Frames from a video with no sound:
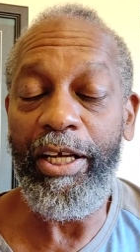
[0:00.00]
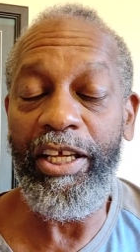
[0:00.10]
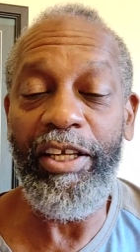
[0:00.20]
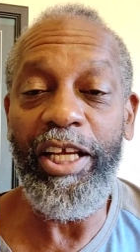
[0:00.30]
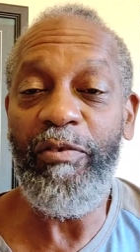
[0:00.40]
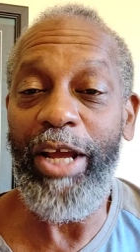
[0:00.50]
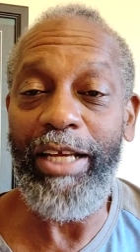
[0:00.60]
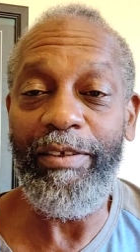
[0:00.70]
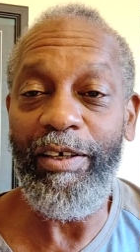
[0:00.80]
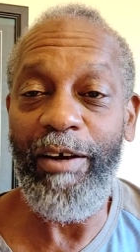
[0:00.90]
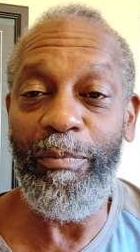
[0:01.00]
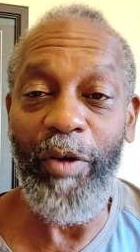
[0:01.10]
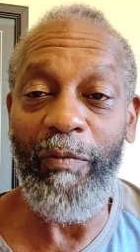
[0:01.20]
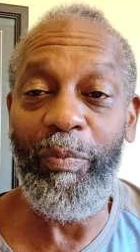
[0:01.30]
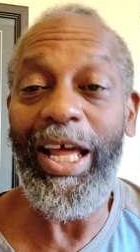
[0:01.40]
uh, uh, killing rate
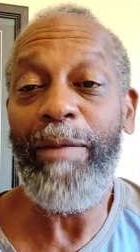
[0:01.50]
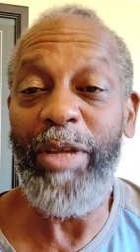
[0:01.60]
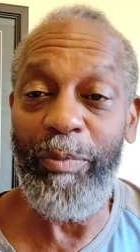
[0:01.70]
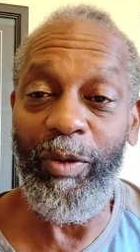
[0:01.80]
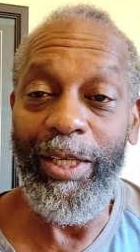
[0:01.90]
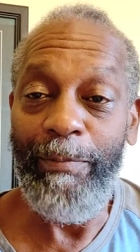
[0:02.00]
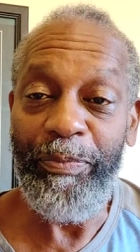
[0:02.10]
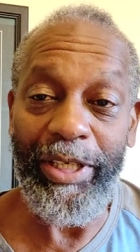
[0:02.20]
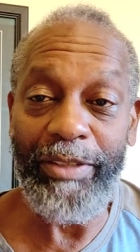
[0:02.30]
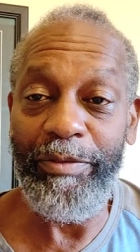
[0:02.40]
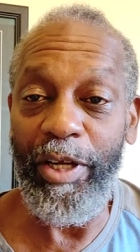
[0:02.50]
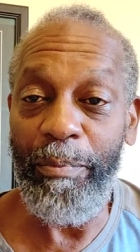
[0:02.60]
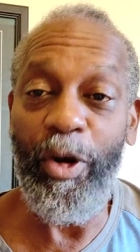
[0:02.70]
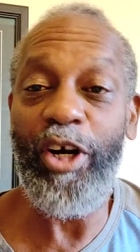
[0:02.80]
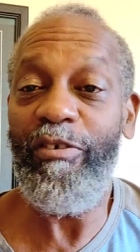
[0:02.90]
of, of, black people, just the
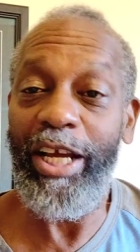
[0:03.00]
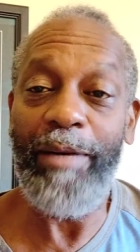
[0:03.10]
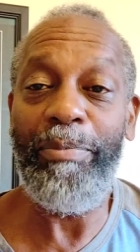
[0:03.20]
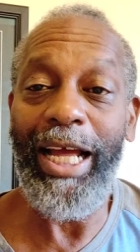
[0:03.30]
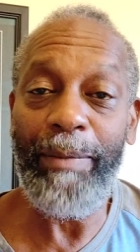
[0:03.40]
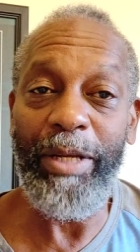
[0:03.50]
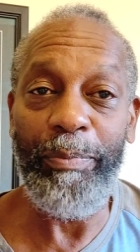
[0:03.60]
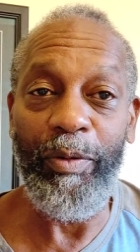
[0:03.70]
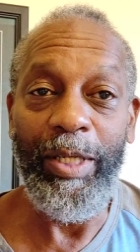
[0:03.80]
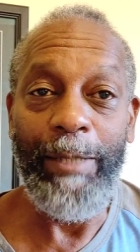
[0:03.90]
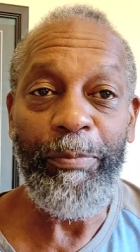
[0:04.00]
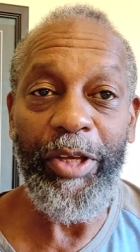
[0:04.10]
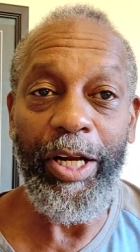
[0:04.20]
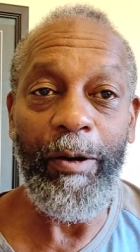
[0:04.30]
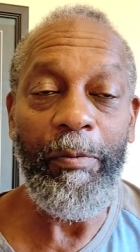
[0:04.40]
murder rate of black mm. people.
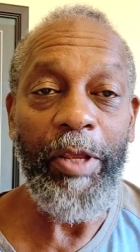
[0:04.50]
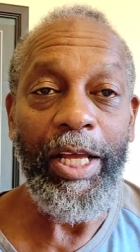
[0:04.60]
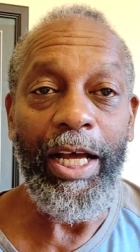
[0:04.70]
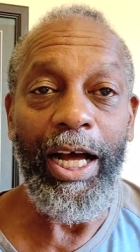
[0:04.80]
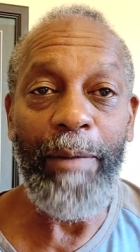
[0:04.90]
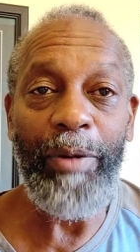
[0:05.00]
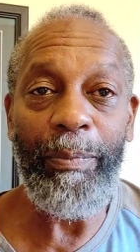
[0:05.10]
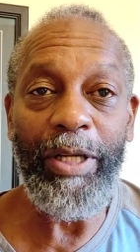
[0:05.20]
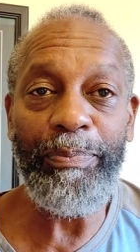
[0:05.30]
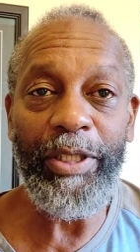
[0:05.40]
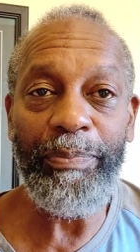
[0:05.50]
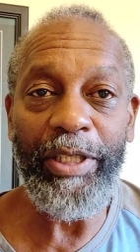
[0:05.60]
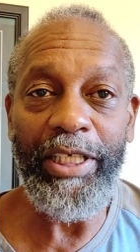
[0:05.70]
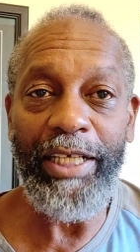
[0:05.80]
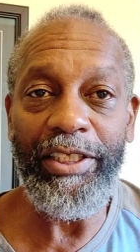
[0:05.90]
You know, uh, but but but
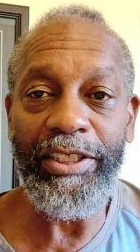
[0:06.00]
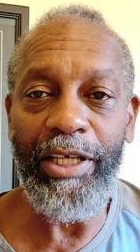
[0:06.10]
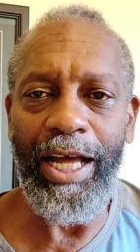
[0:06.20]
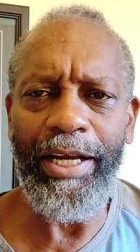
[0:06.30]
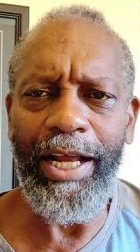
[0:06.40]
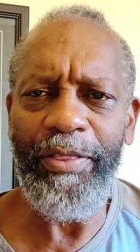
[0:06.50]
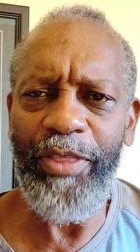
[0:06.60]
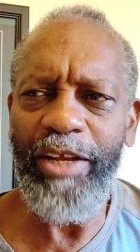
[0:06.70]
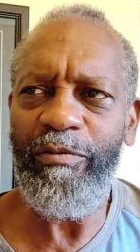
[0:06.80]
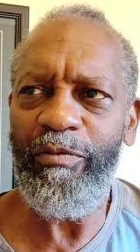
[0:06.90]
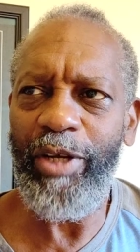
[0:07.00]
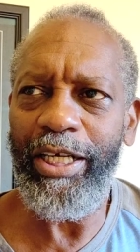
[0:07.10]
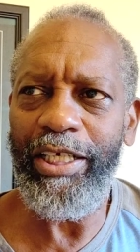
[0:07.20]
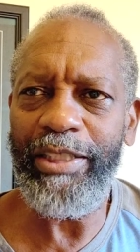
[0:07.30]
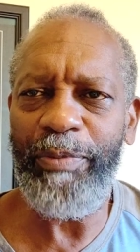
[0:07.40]
but yet and still, I, I, think
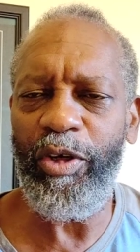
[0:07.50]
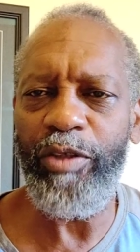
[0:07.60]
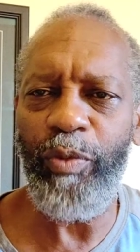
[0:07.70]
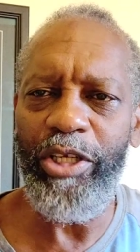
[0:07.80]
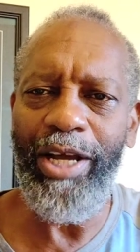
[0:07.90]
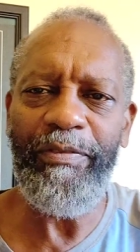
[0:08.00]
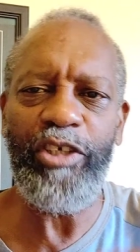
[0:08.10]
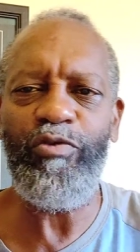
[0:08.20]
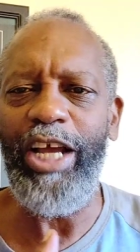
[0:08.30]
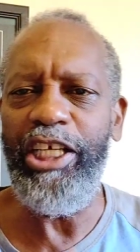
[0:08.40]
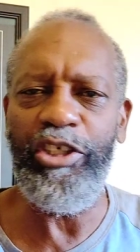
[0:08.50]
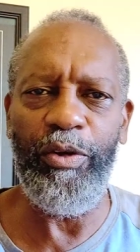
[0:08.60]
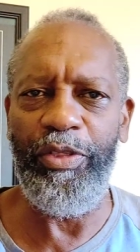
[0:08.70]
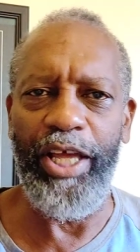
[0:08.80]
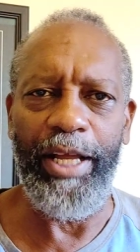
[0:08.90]
really it is because when you have this
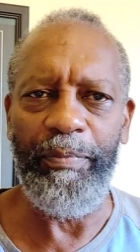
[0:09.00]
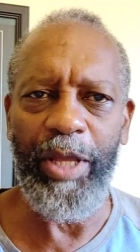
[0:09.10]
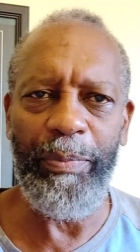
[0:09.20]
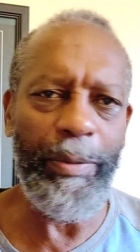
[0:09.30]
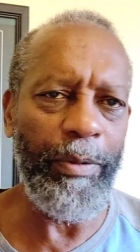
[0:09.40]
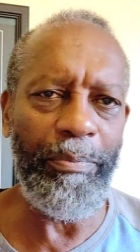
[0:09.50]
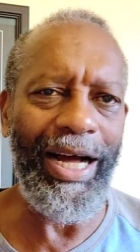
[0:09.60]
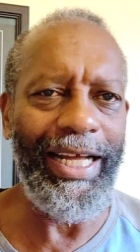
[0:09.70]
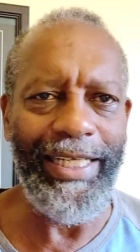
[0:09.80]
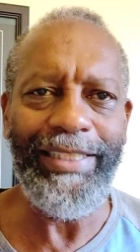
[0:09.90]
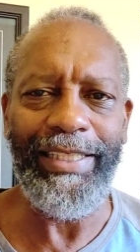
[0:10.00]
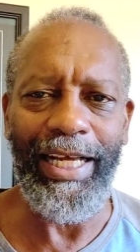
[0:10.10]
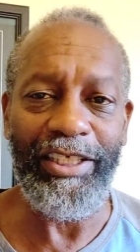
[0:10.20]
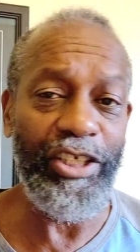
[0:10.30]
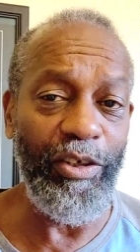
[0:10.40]
racial thing and people buy into
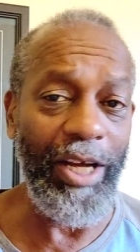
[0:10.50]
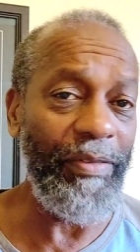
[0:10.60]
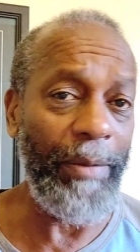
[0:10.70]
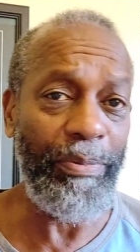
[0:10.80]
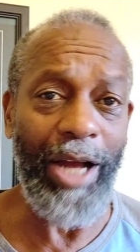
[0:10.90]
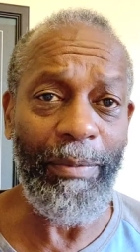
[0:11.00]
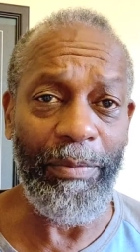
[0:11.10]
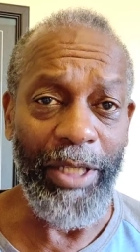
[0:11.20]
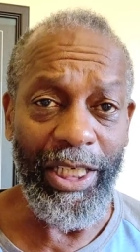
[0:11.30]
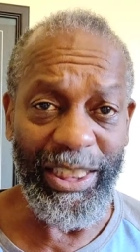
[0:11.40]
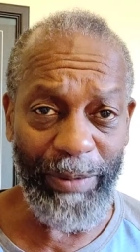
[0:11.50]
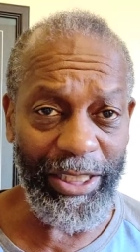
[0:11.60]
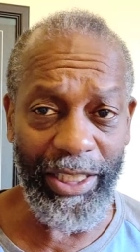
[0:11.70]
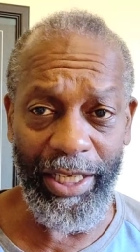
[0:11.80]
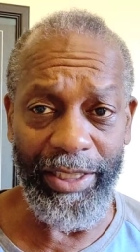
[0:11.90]
that, so you don't have that problem,
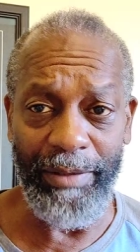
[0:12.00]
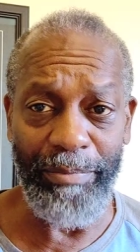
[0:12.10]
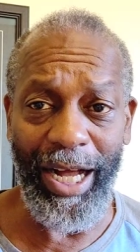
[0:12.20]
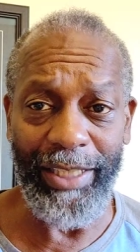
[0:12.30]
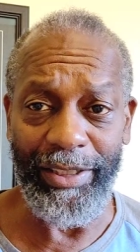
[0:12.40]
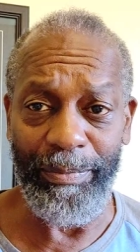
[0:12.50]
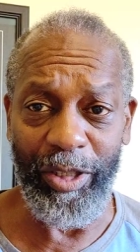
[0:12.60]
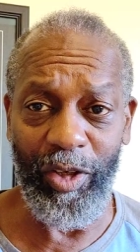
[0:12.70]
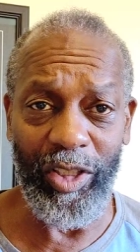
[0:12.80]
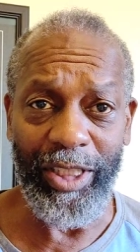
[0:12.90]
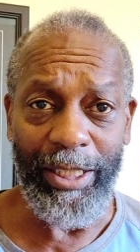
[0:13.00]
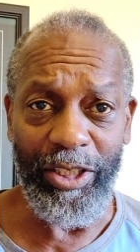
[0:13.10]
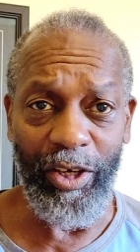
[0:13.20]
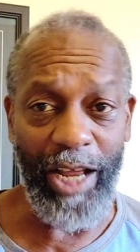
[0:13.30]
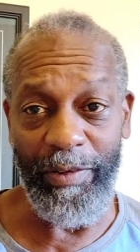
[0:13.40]
especially in mm. Dimbaza, because
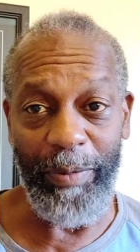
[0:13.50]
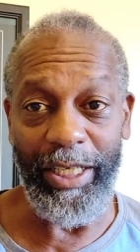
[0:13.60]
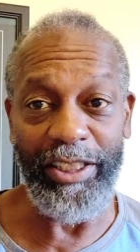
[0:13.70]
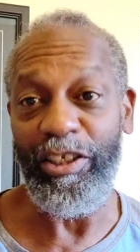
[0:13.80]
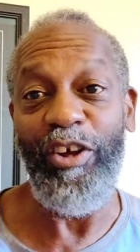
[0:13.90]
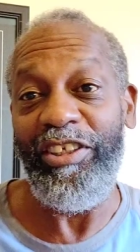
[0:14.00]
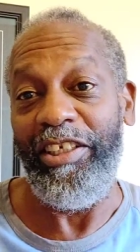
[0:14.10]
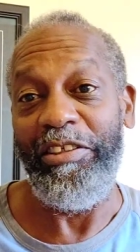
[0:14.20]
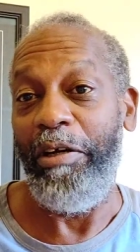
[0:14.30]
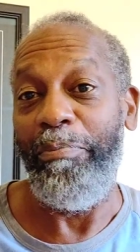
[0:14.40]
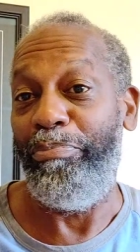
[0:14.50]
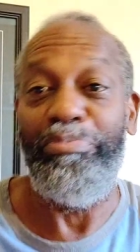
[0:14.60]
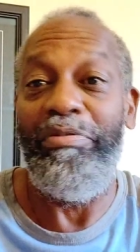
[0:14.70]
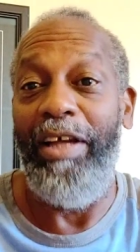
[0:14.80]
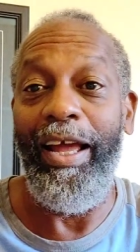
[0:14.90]
you know everybody's closer.
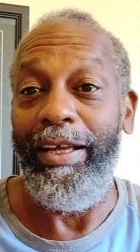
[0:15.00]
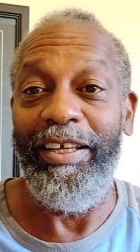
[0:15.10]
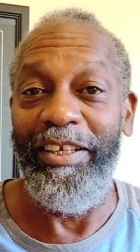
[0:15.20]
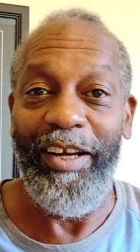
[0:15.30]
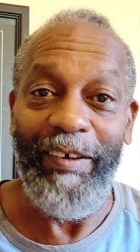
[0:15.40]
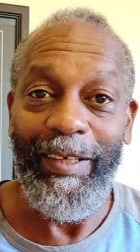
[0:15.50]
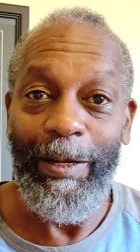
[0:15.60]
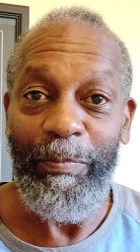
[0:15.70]
So hey, you know,